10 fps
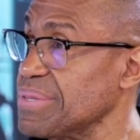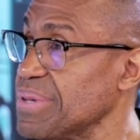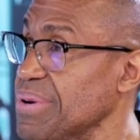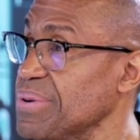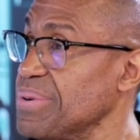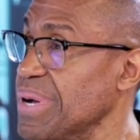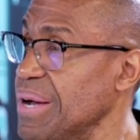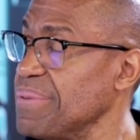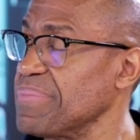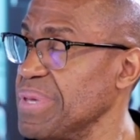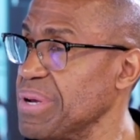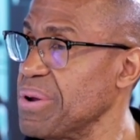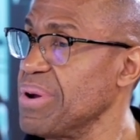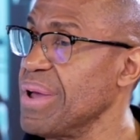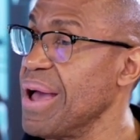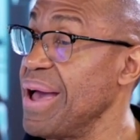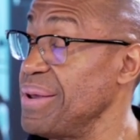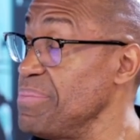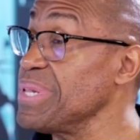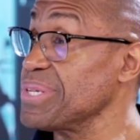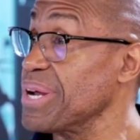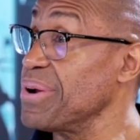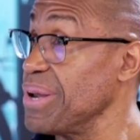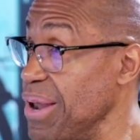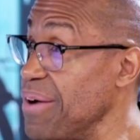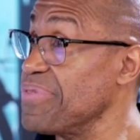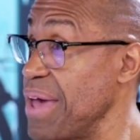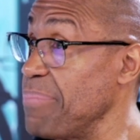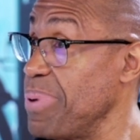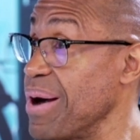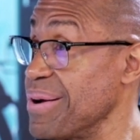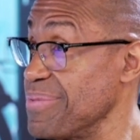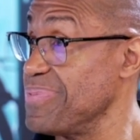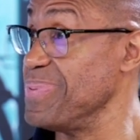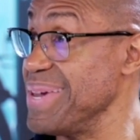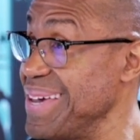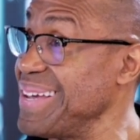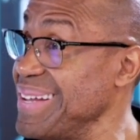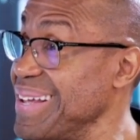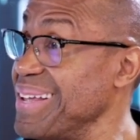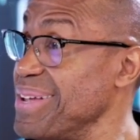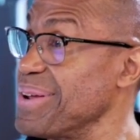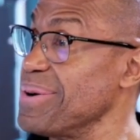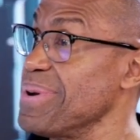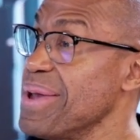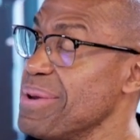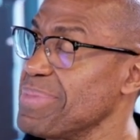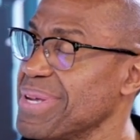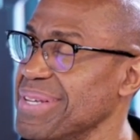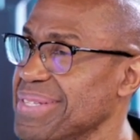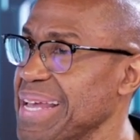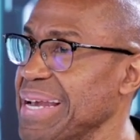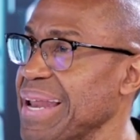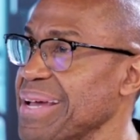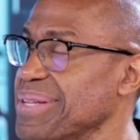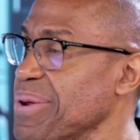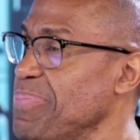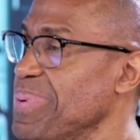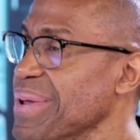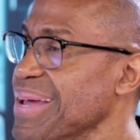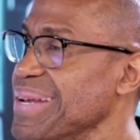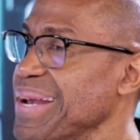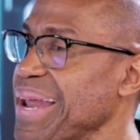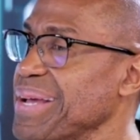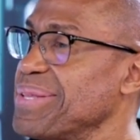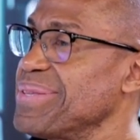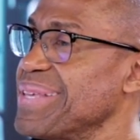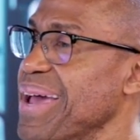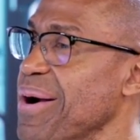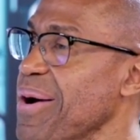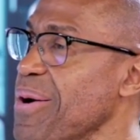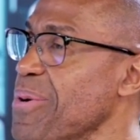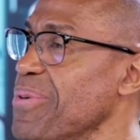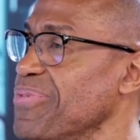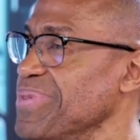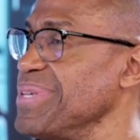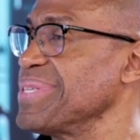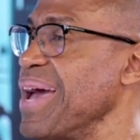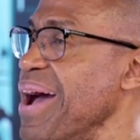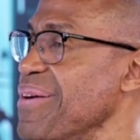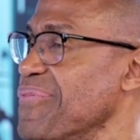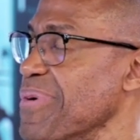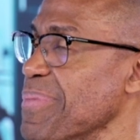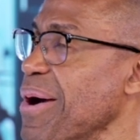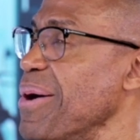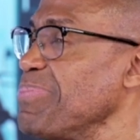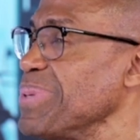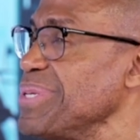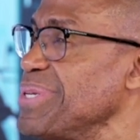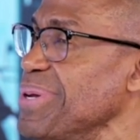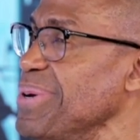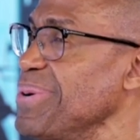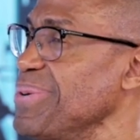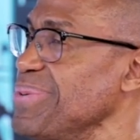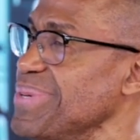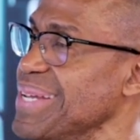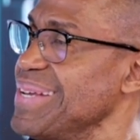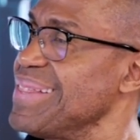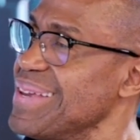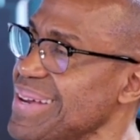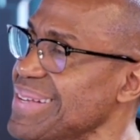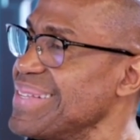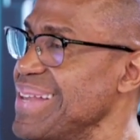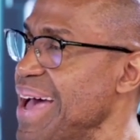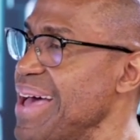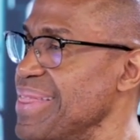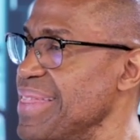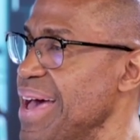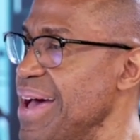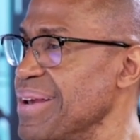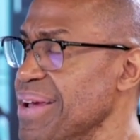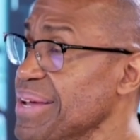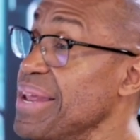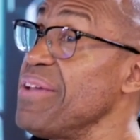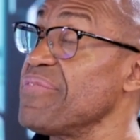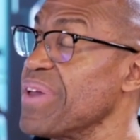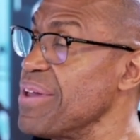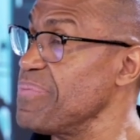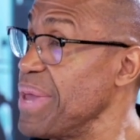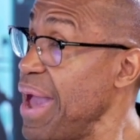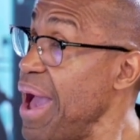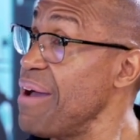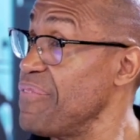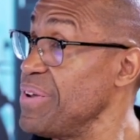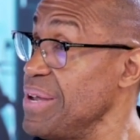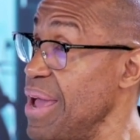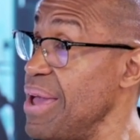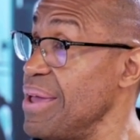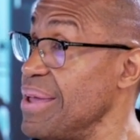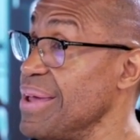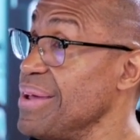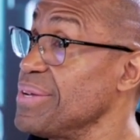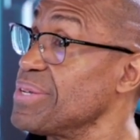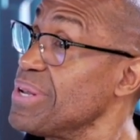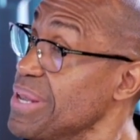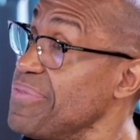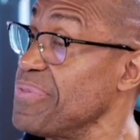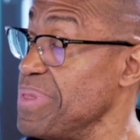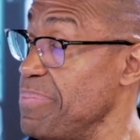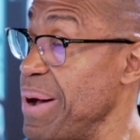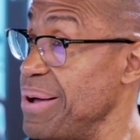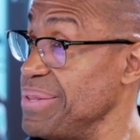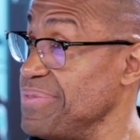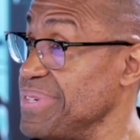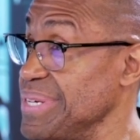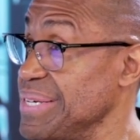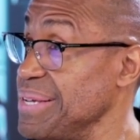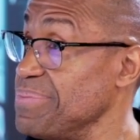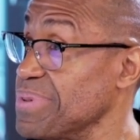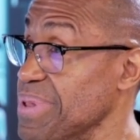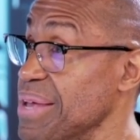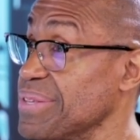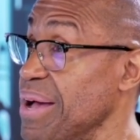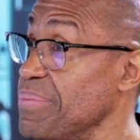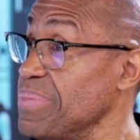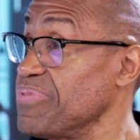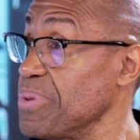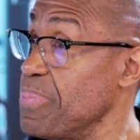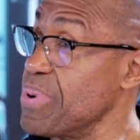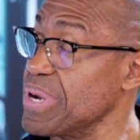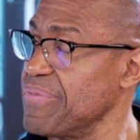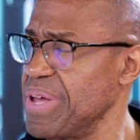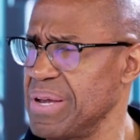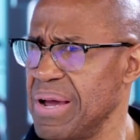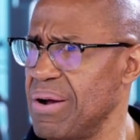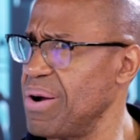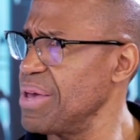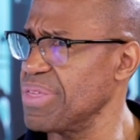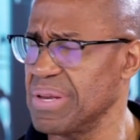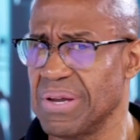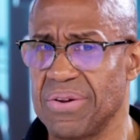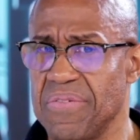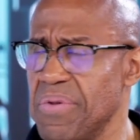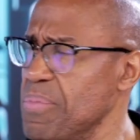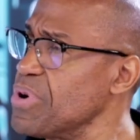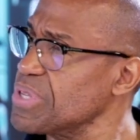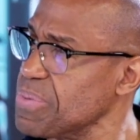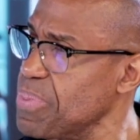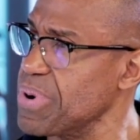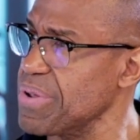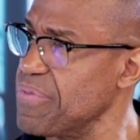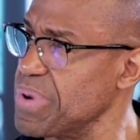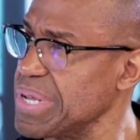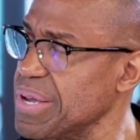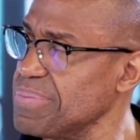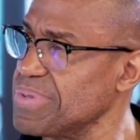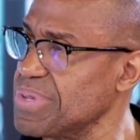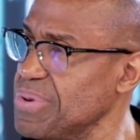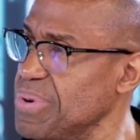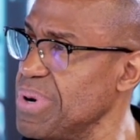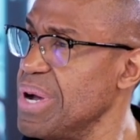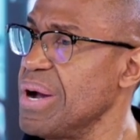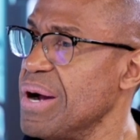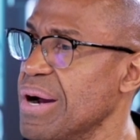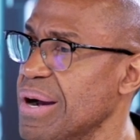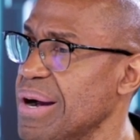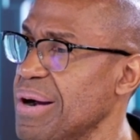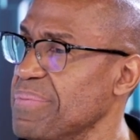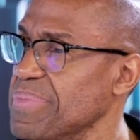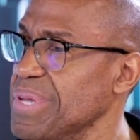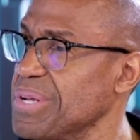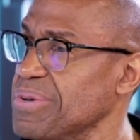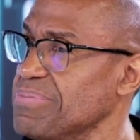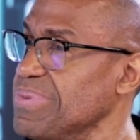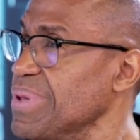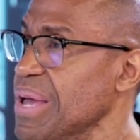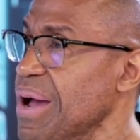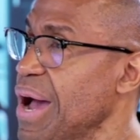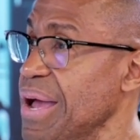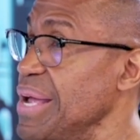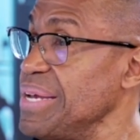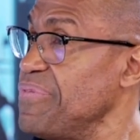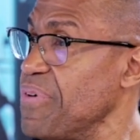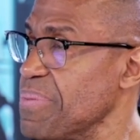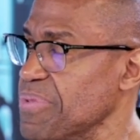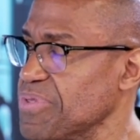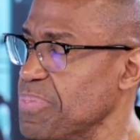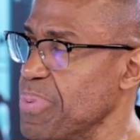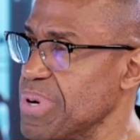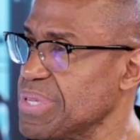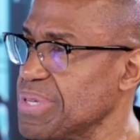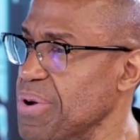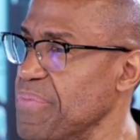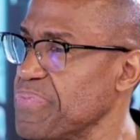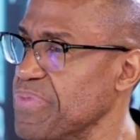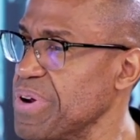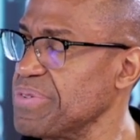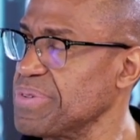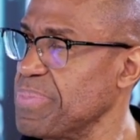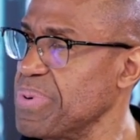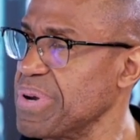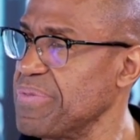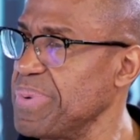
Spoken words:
Right. So, and the military loved that part of me, because they like to say, oh, this guy from our platoon did this, that, that. They even gave me half a day to lift with the powerlifting team. So that's how I'm supportive. And now I think they're even more supportive when it comes to, any form of sport. So I'm very supportive.